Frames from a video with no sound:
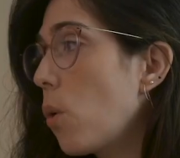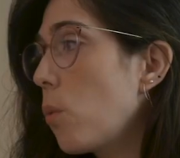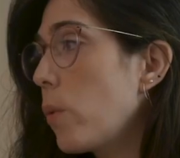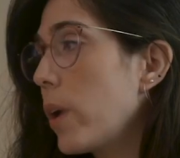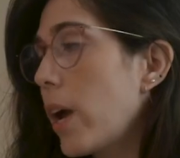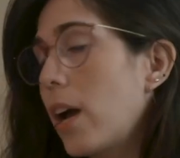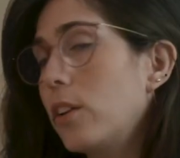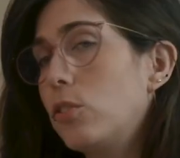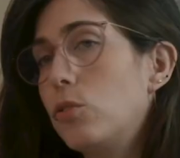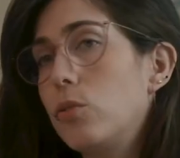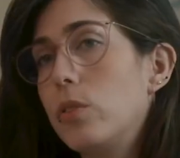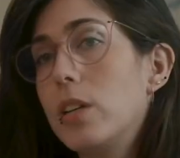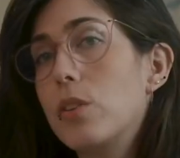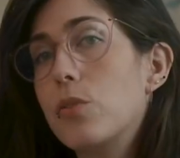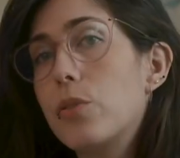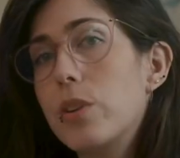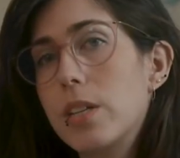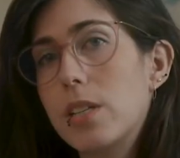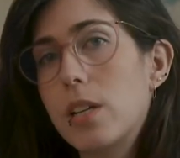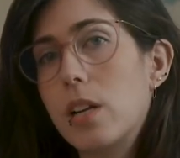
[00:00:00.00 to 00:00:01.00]
we had to
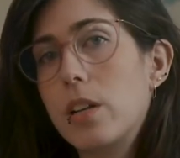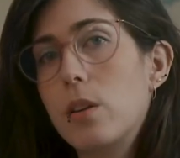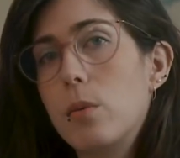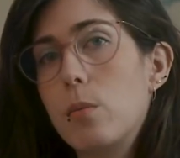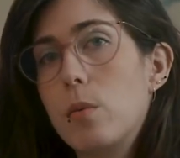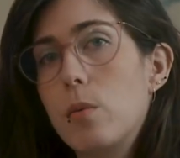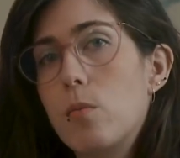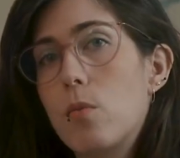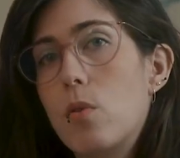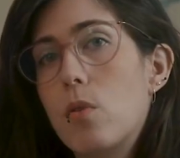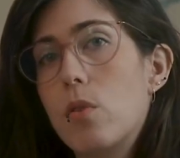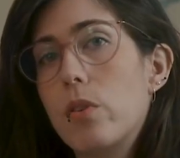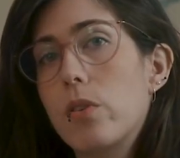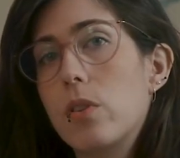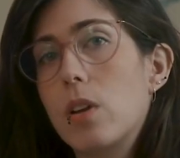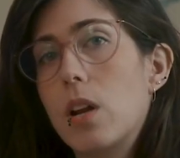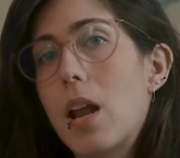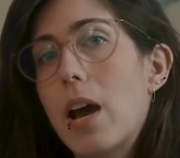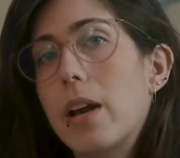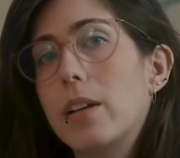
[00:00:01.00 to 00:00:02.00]
increase a little bit more
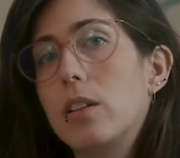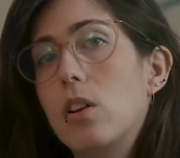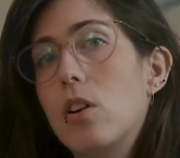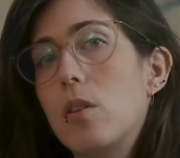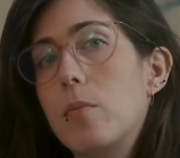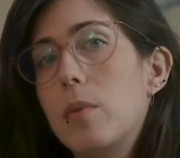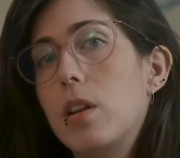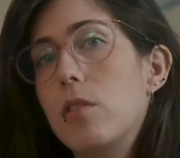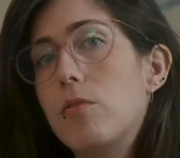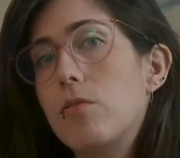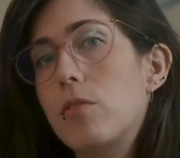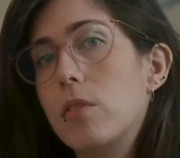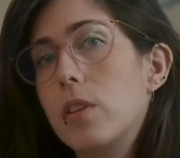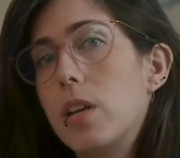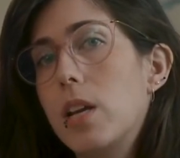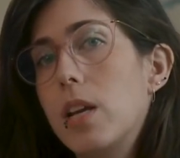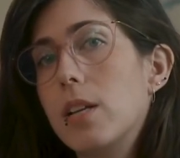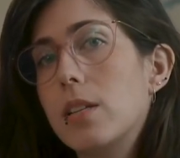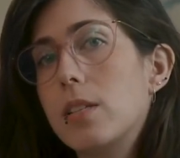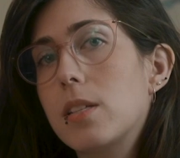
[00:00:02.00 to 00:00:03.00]
the light coming in from the
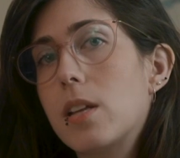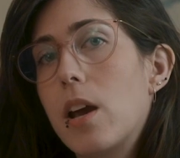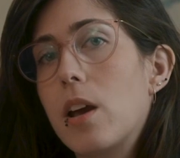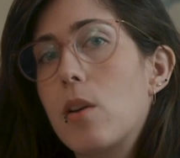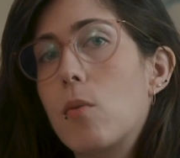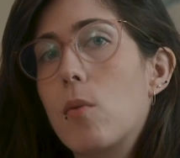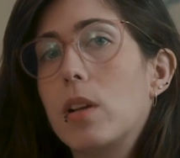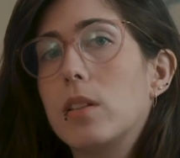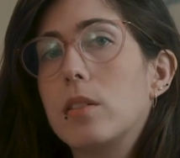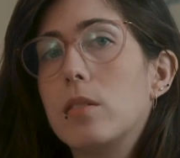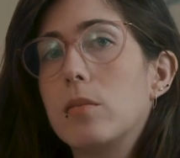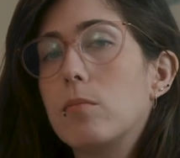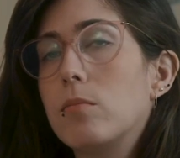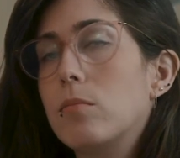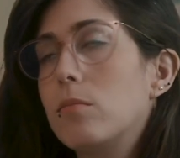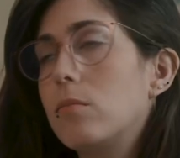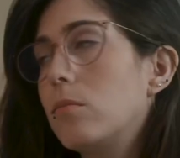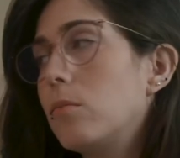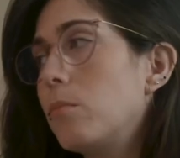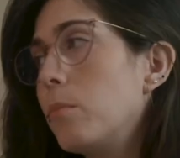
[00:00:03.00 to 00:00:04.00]
inside, what
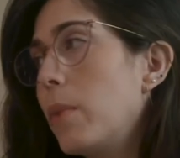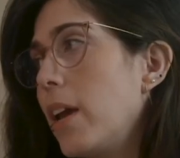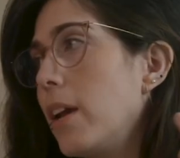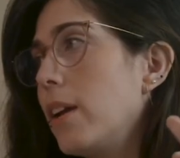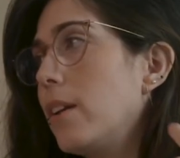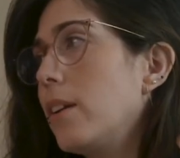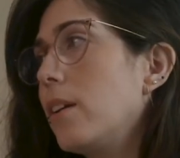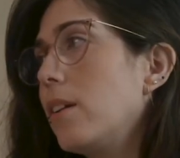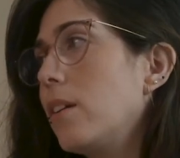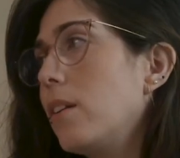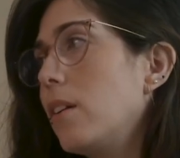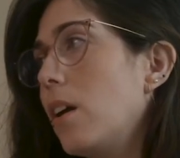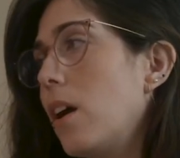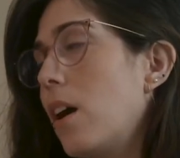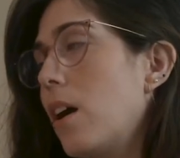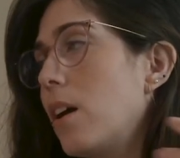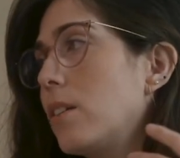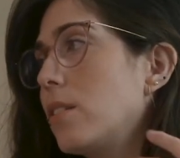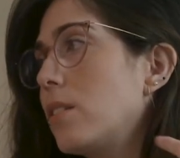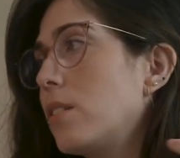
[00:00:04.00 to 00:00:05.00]
make
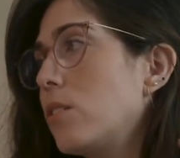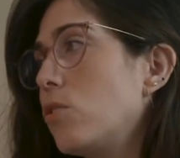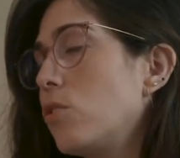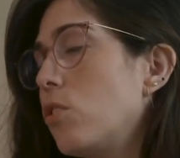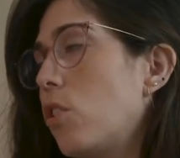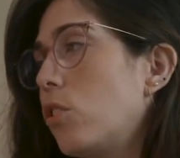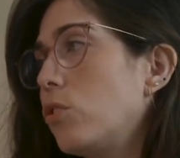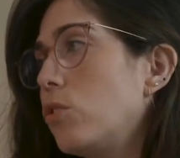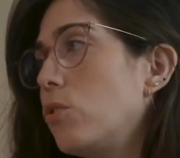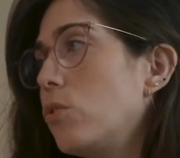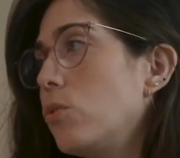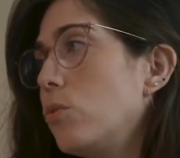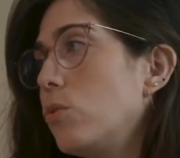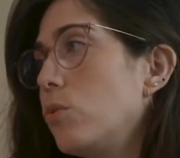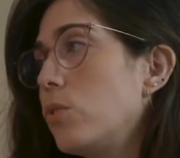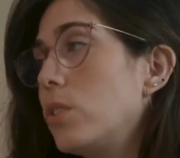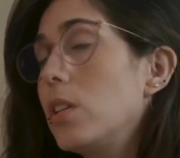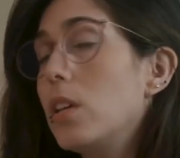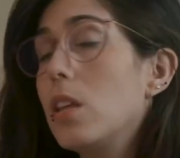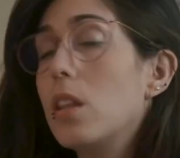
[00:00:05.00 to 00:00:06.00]
us not to
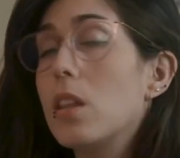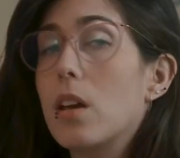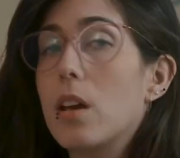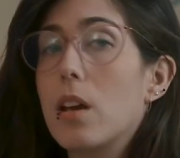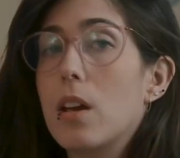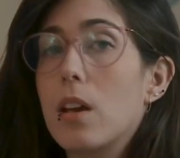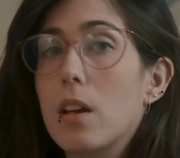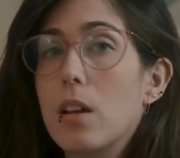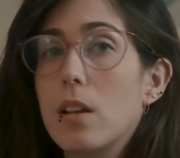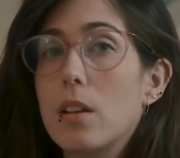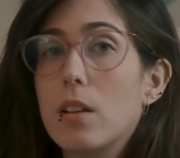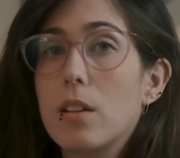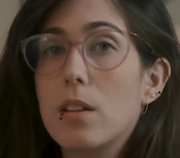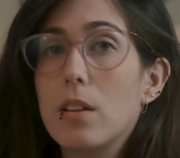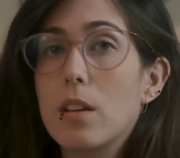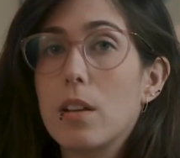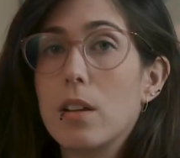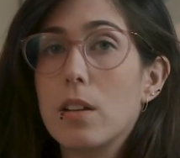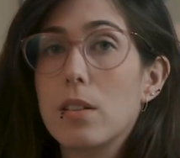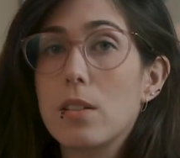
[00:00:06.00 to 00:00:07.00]
see
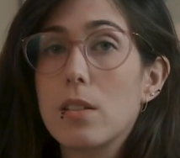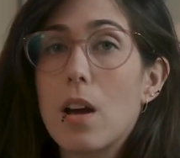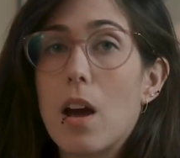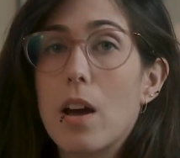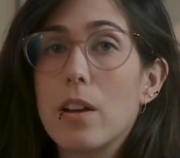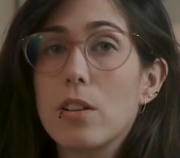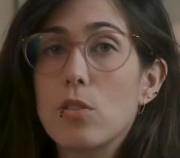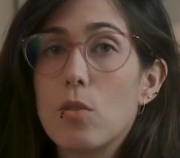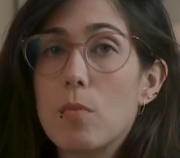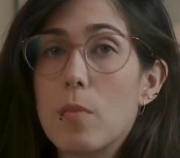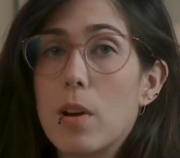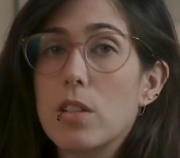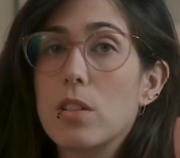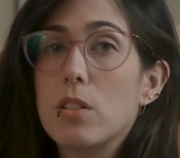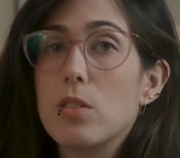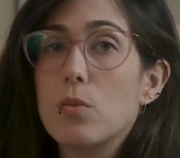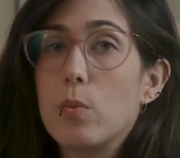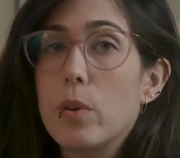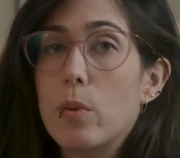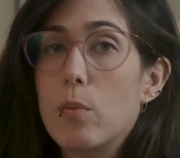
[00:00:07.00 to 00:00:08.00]
the sky so much as we